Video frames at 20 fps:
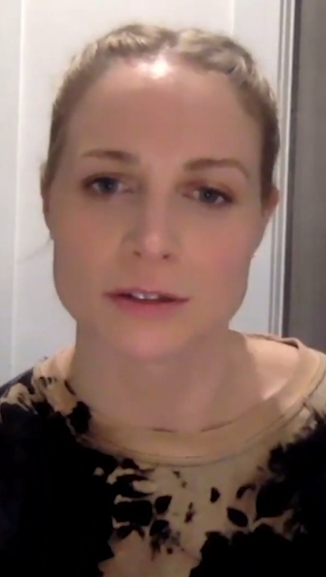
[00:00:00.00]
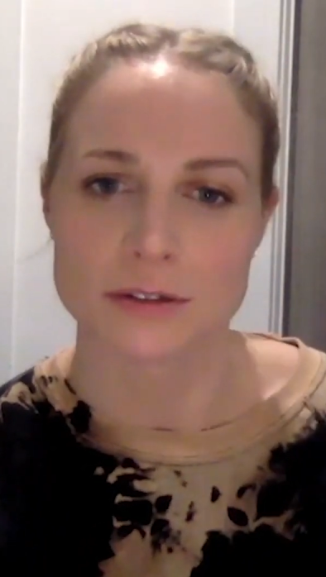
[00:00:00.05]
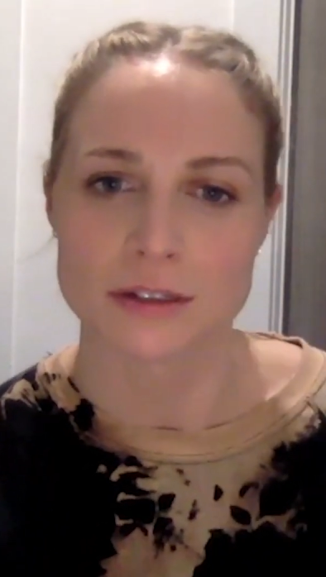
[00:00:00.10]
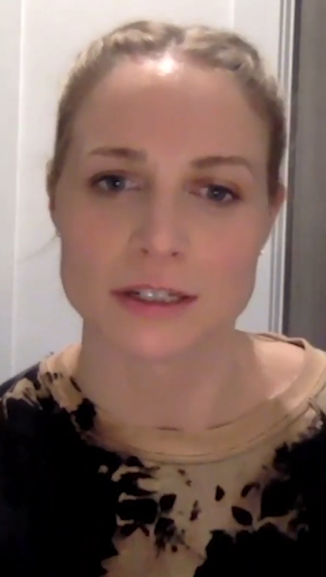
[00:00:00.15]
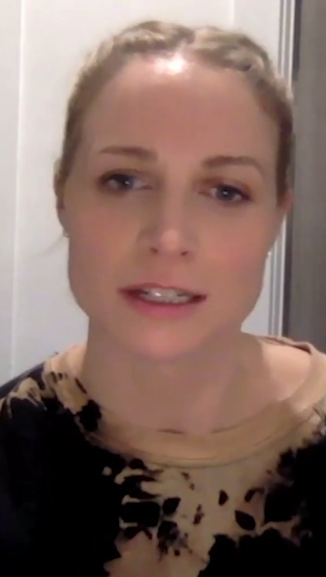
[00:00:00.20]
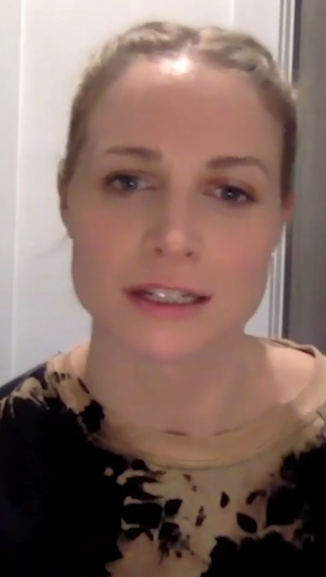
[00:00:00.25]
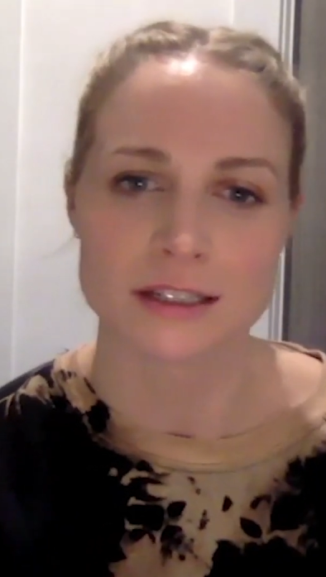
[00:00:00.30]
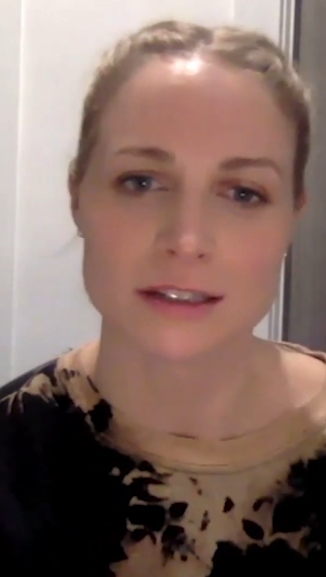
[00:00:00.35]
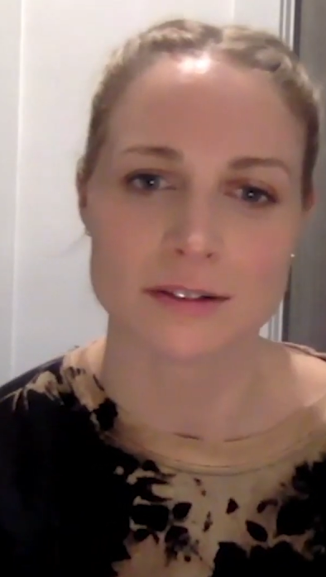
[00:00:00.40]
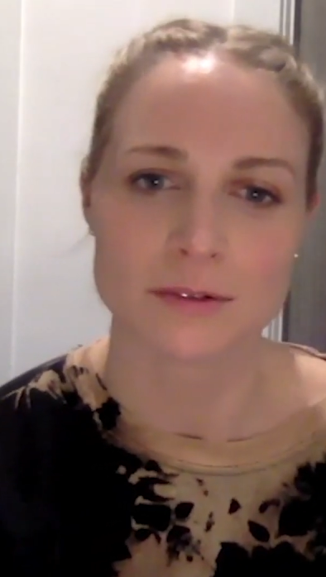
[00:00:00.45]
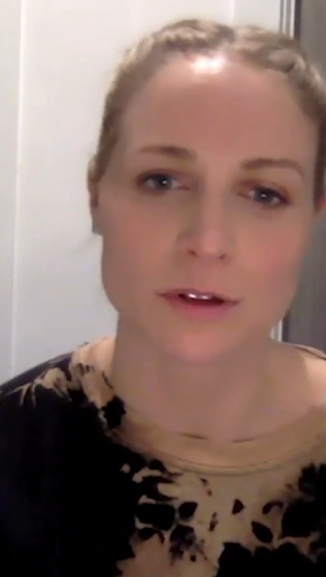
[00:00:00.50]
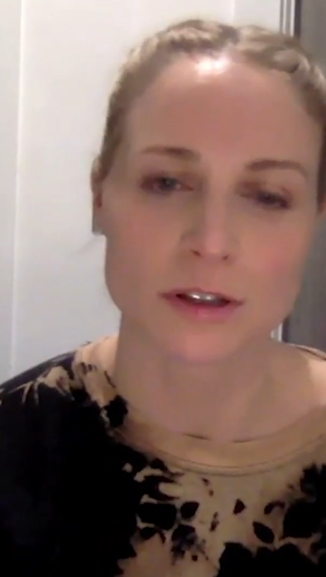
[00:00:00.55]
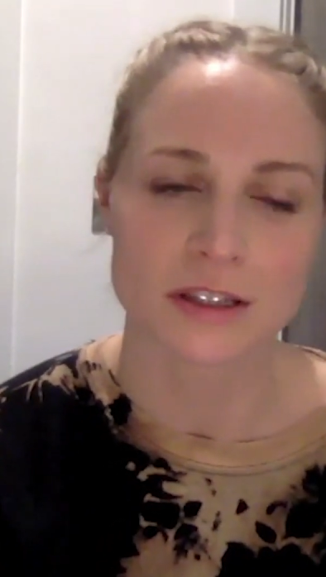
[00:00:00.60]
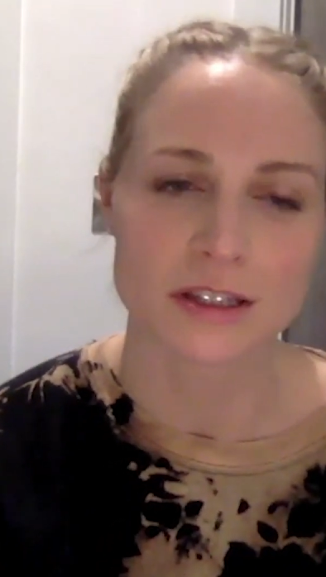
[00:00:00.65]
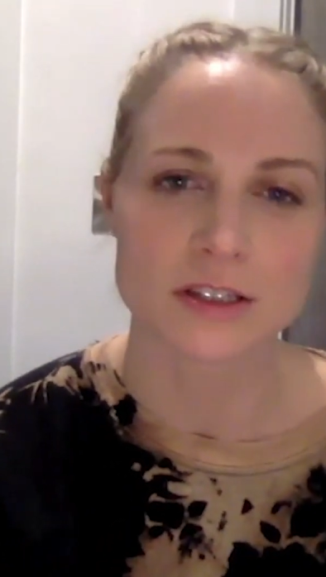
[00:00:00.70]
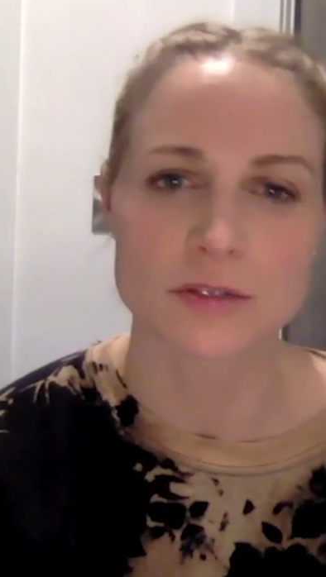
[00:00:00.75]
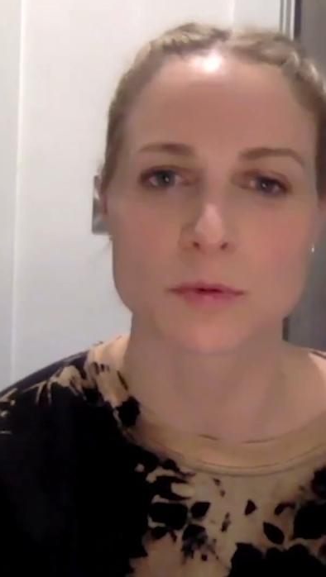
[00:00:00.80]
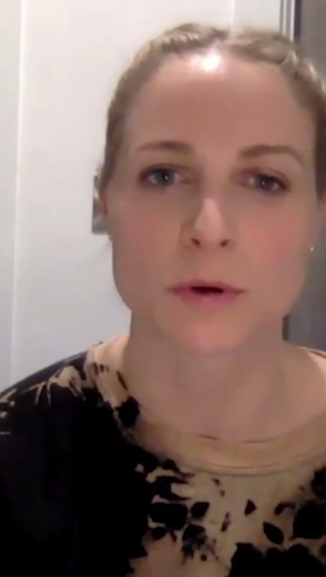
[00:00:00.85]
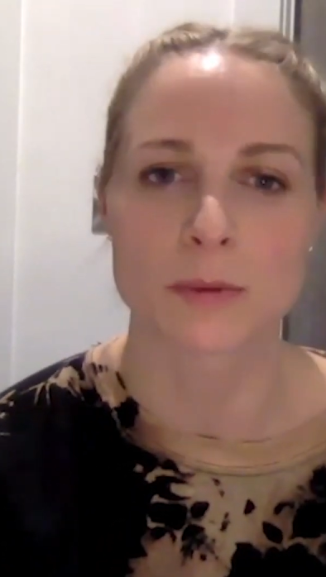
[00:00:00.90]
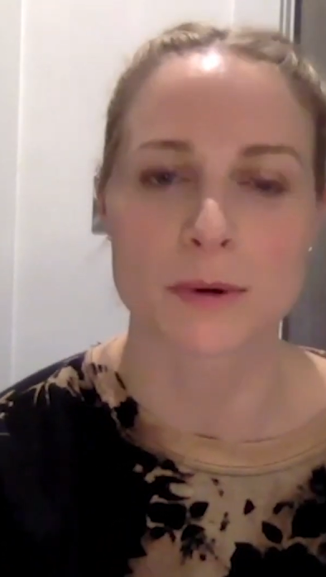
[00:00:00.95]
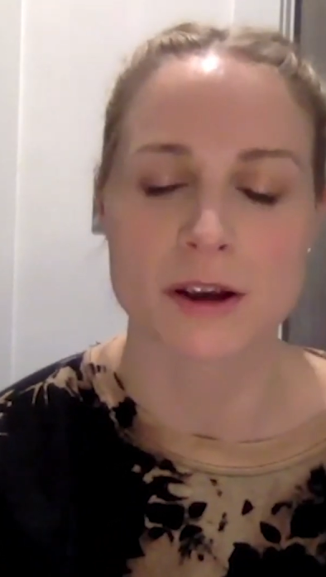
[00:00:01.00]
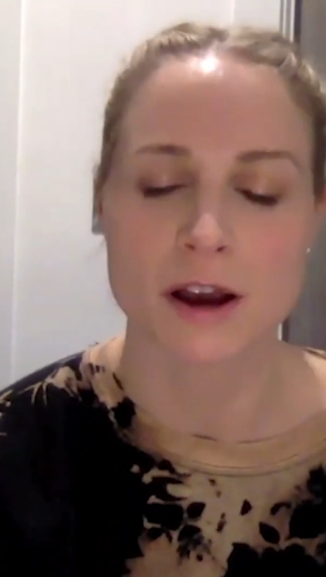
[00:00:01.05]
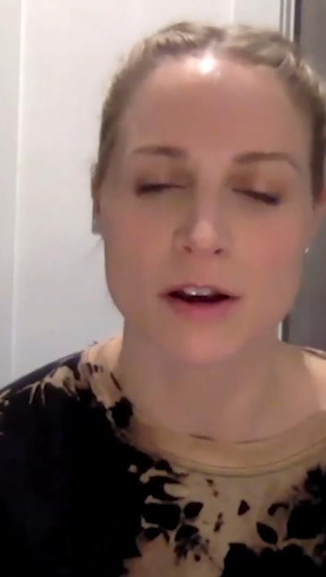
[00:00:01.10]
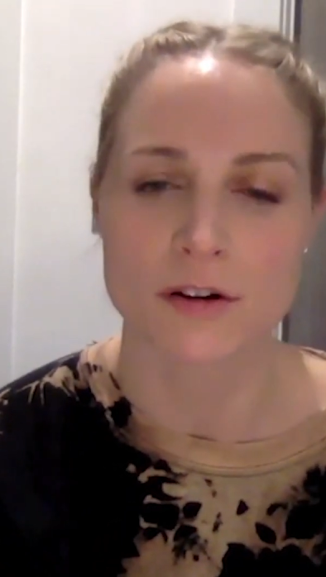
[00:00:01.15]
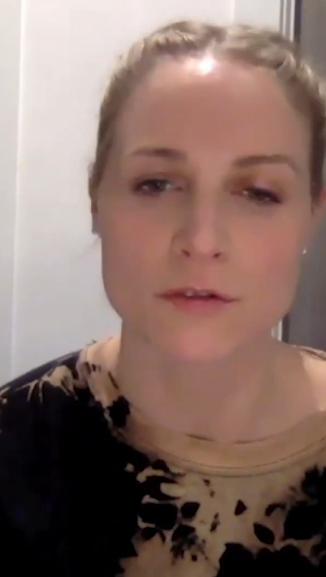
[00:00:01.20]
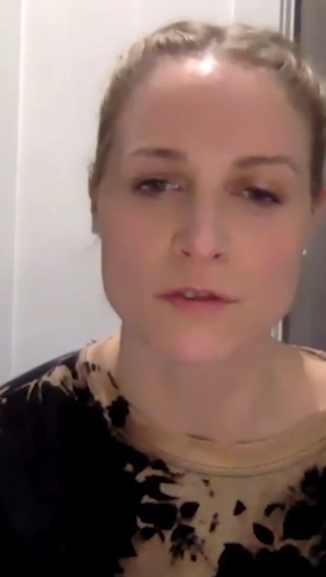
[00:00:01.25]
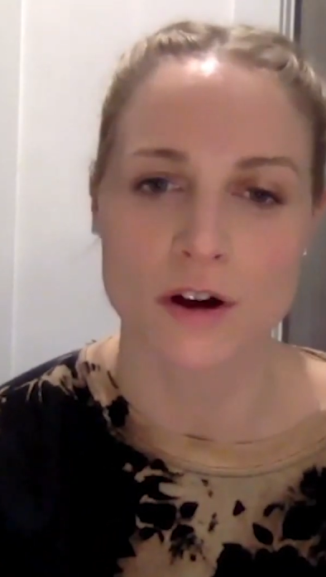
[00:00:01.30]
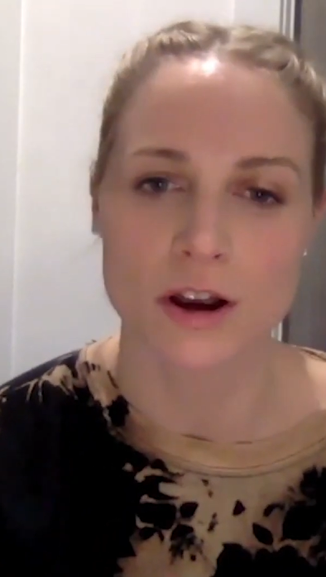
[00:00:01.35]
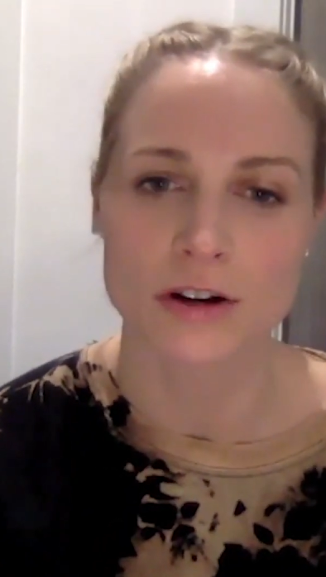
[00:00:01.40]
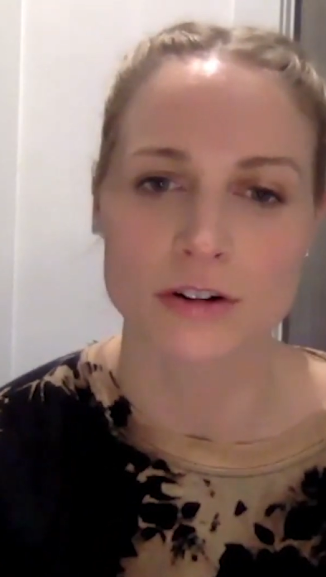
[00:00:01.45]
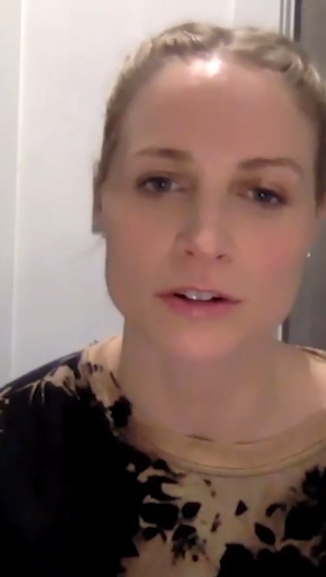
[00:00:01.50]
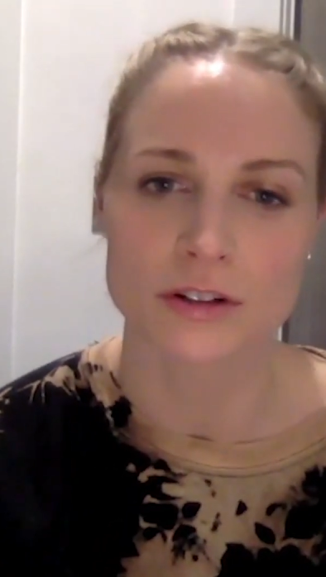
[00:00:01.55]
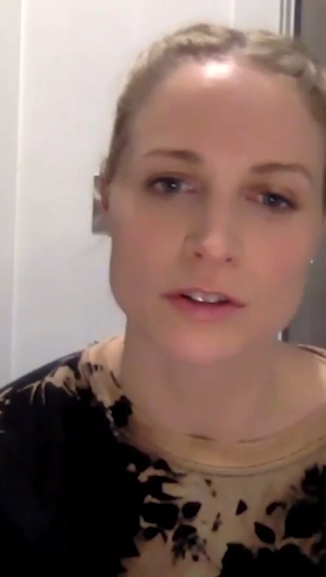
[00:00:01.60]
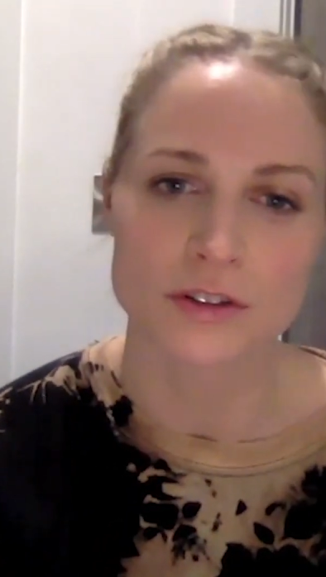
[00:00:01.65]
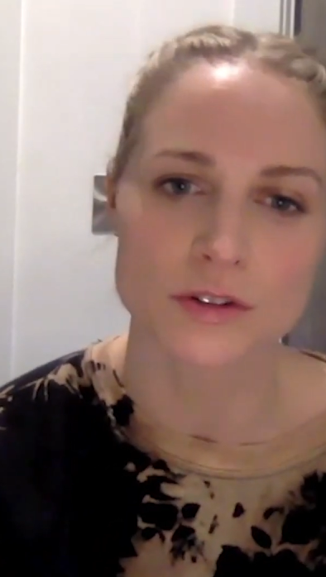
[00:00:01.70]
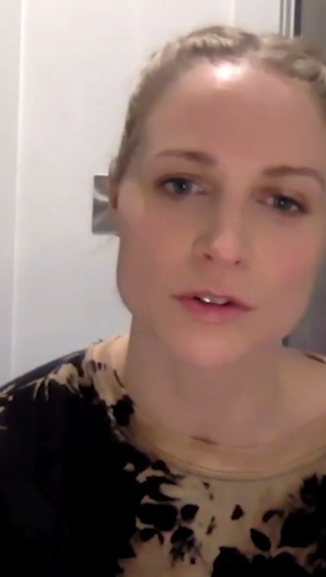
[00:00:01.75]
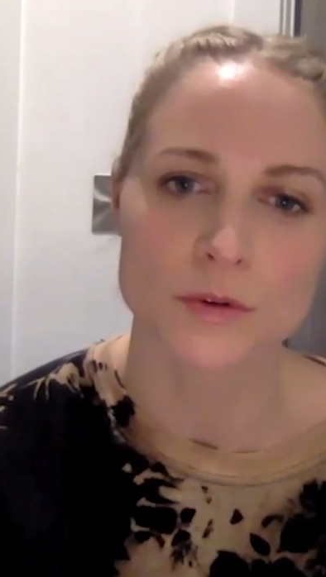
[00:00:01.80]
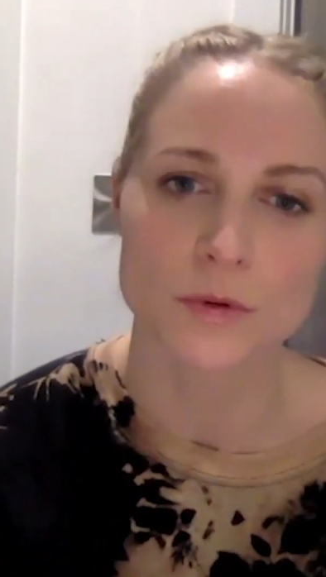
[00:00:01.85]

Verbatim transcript: and this is where we kind of find her in the